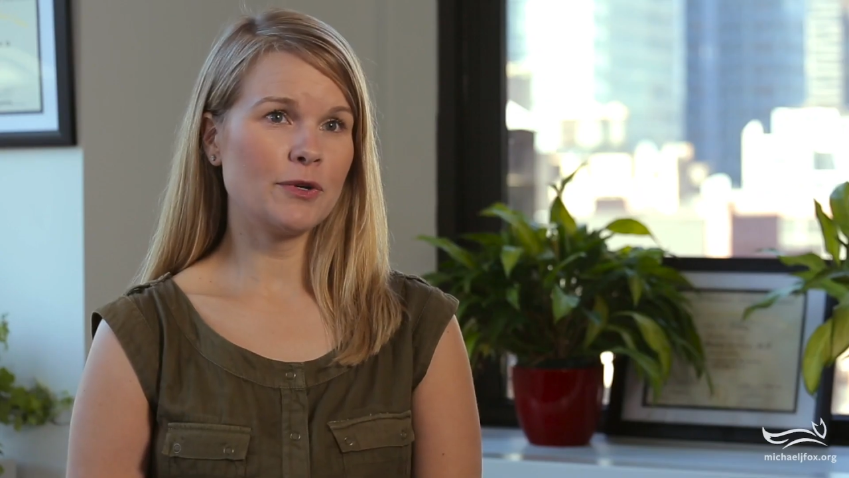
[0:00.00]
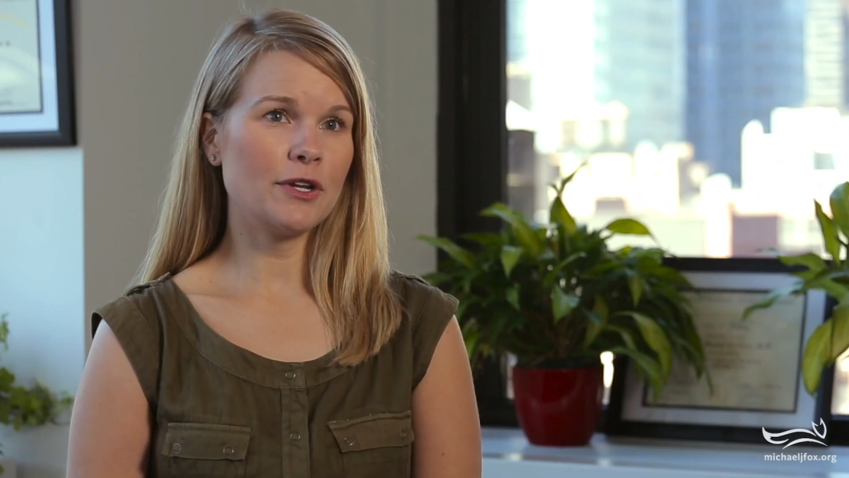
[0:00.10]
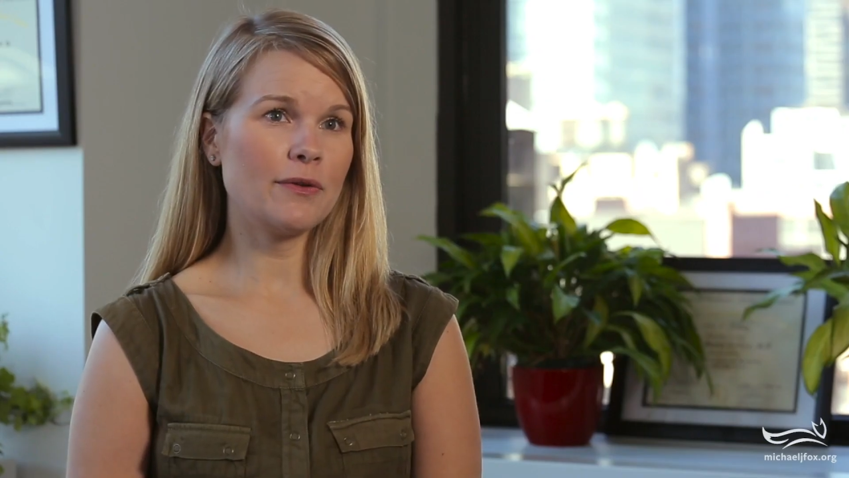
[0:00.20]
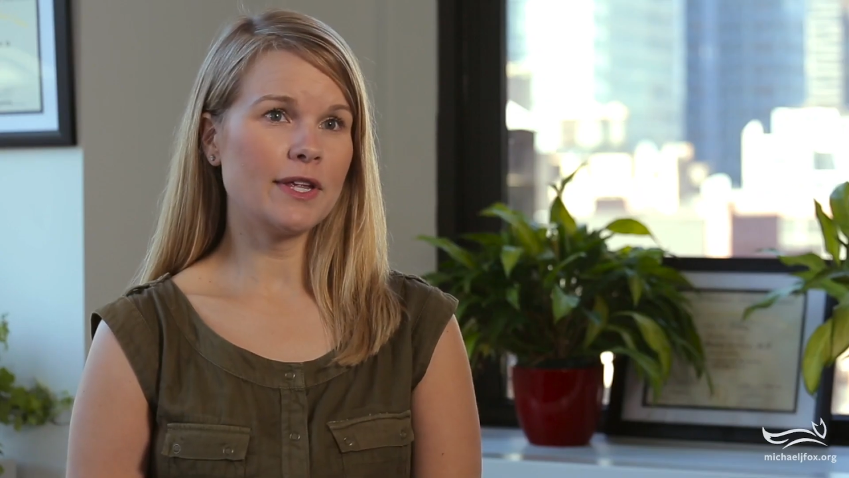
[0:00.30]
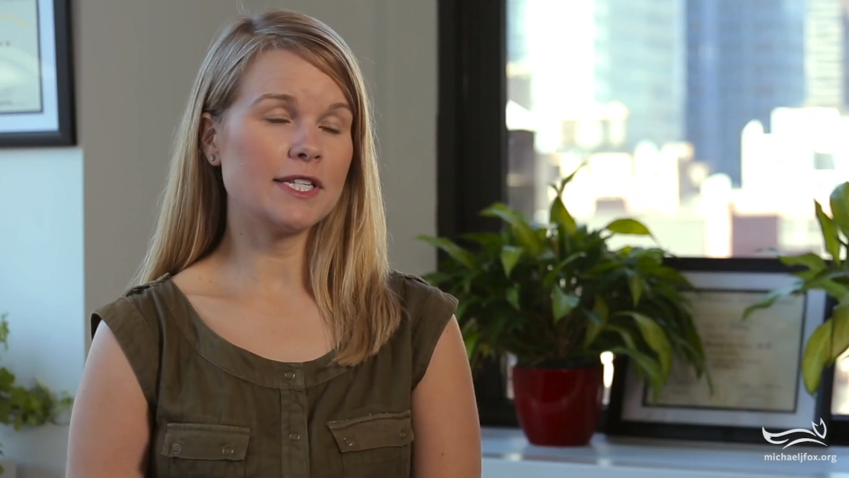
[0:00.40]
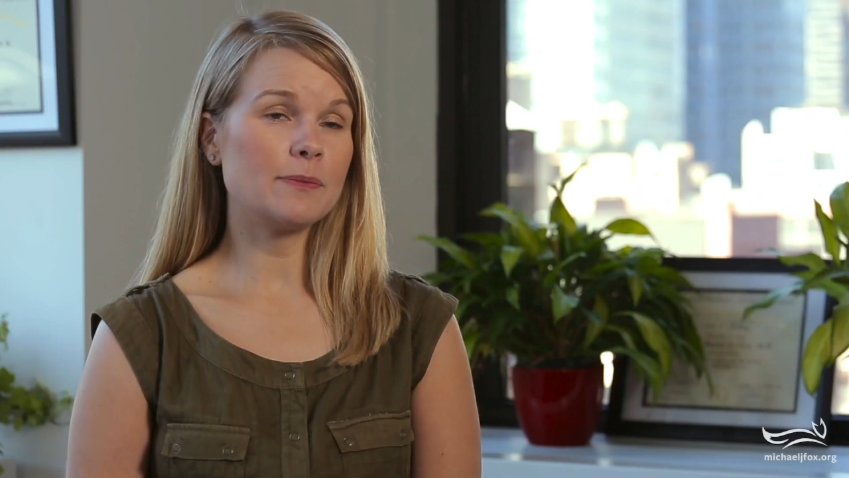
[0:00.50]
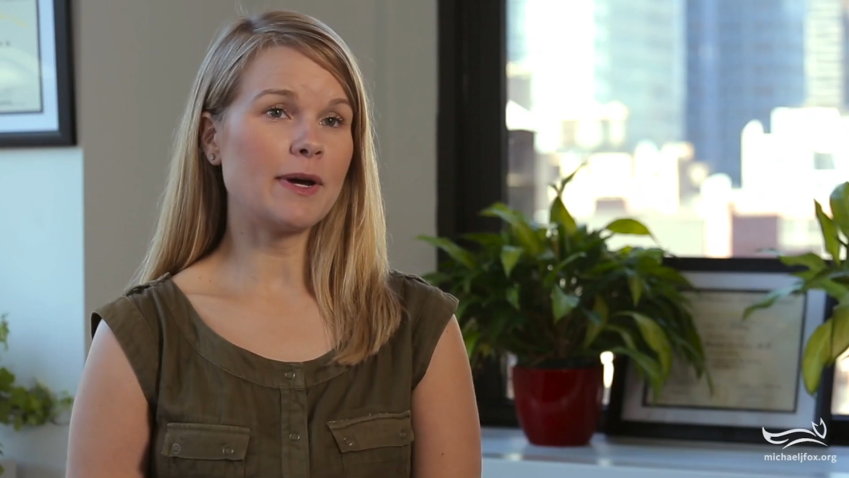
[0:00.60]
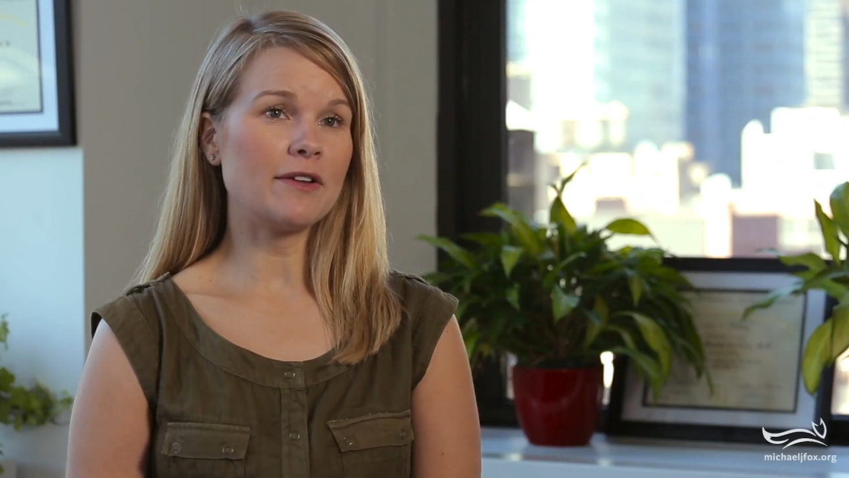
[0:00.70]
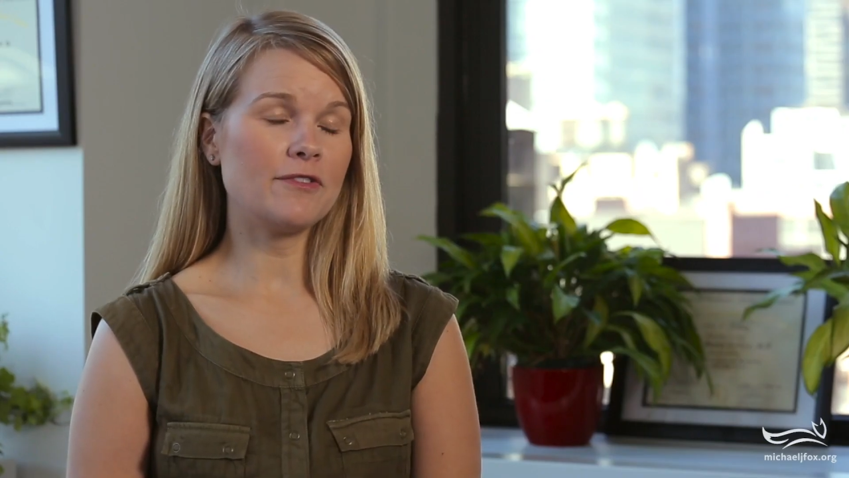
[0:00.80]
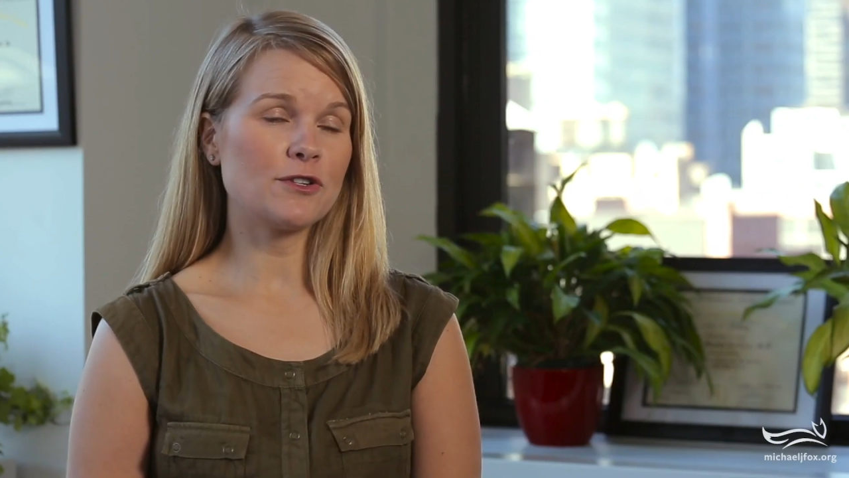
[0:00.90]
we know that it's
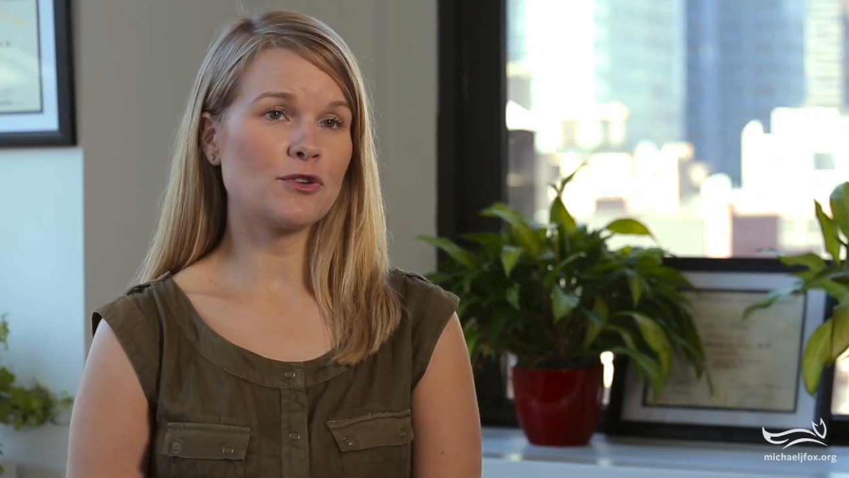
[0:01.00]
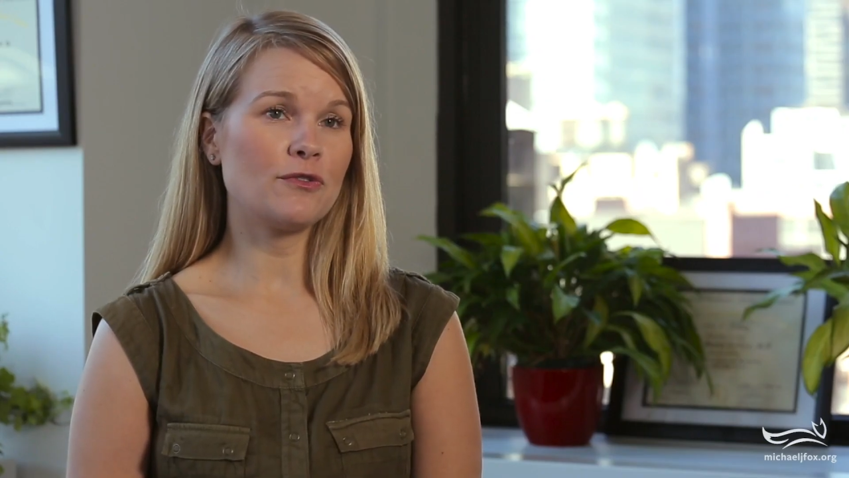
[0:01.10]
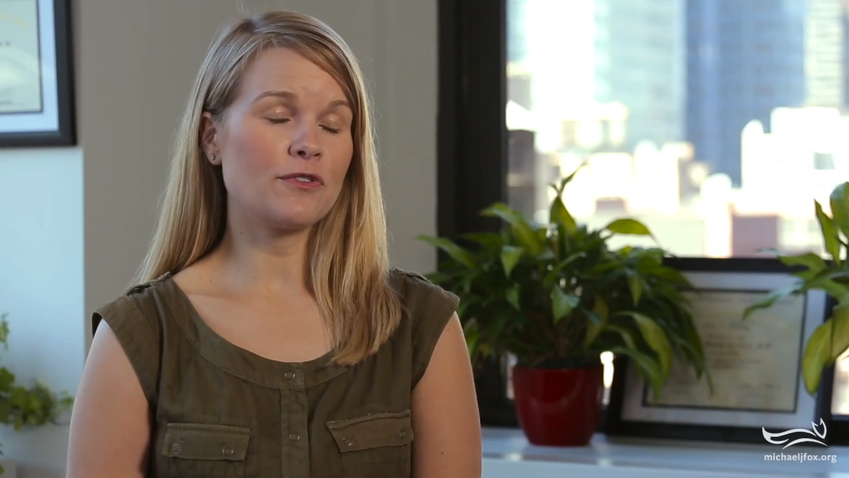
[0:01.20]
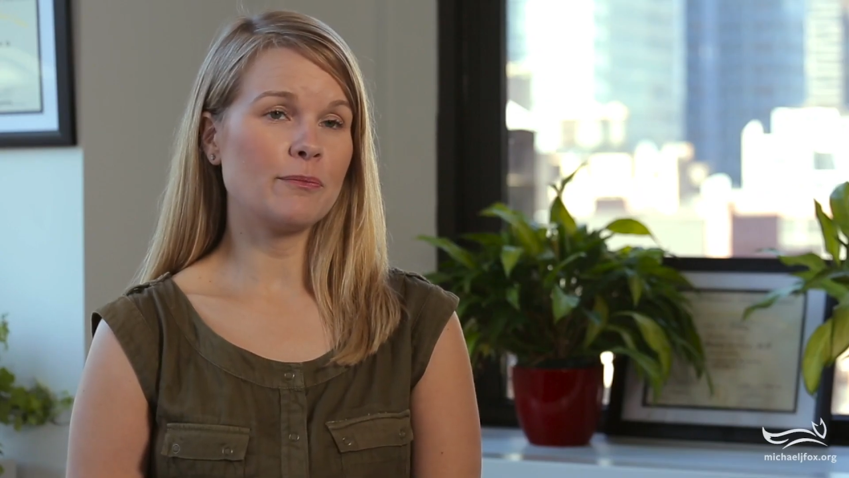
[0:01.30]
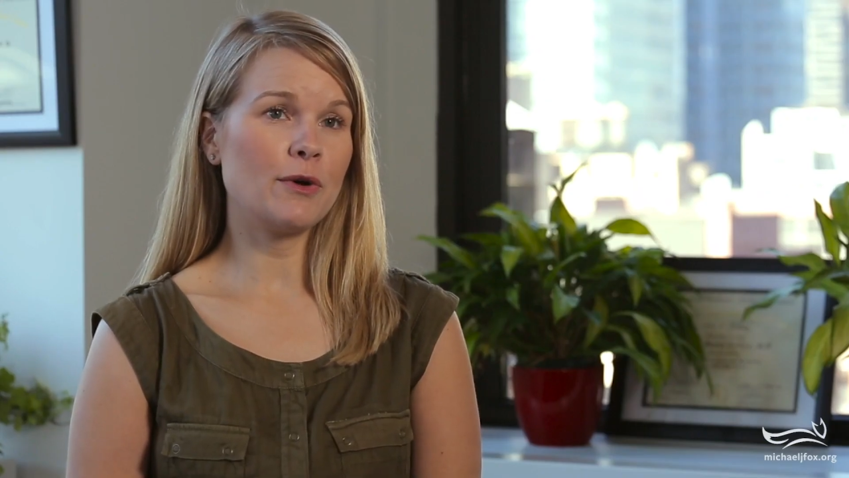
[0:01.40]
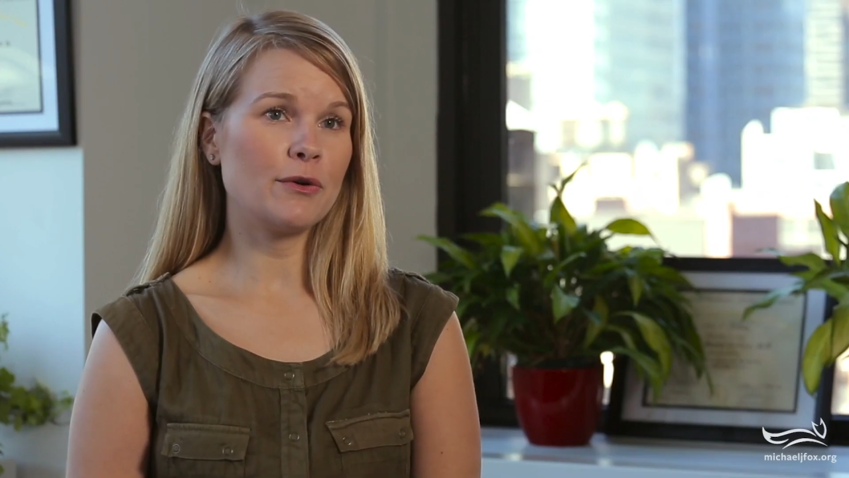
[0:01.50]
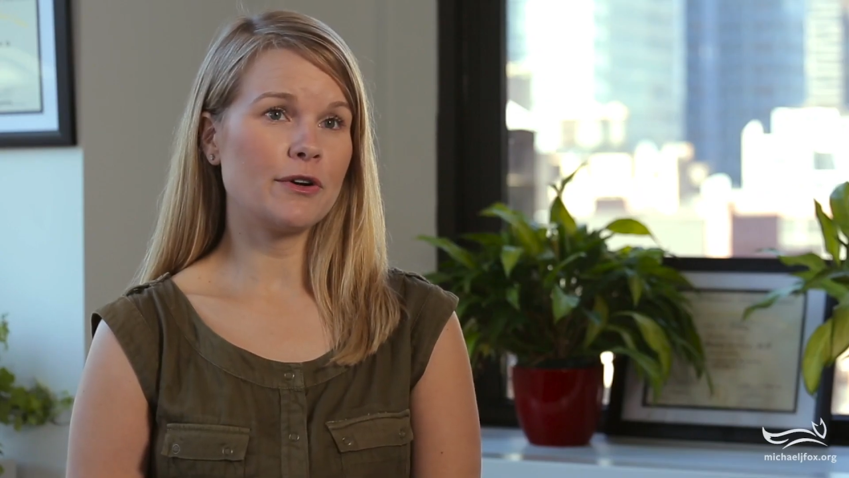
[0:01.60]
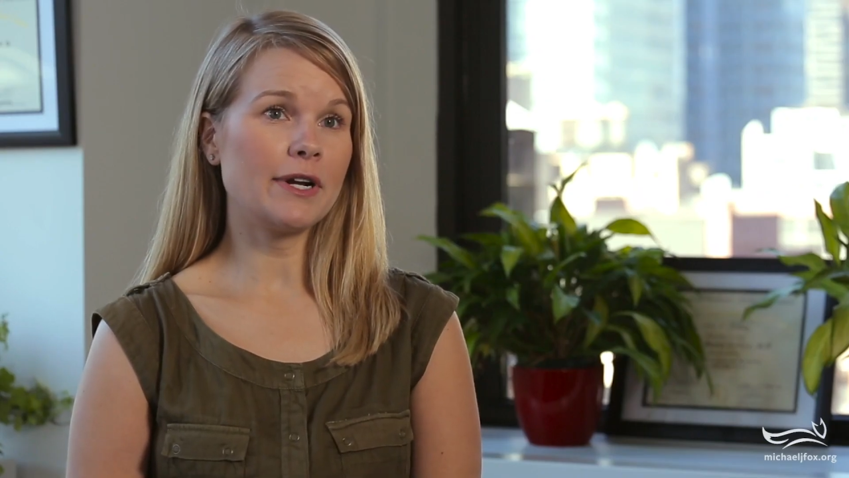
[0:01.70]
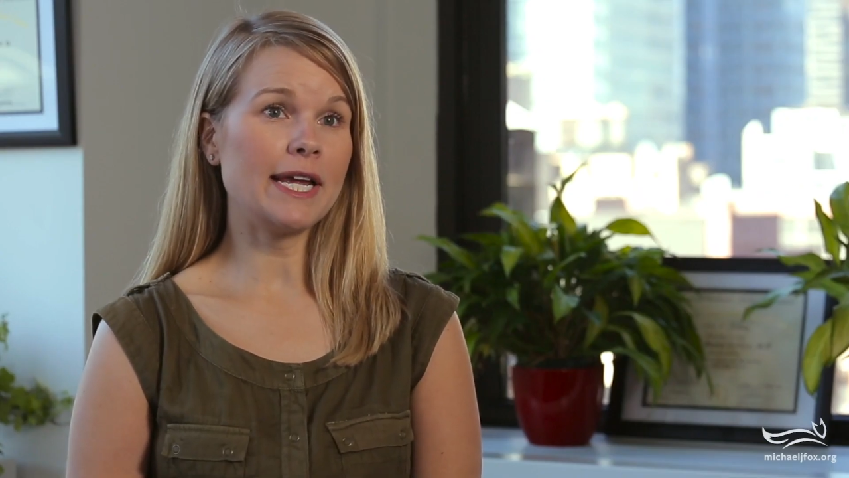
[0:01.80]
beneficial for motor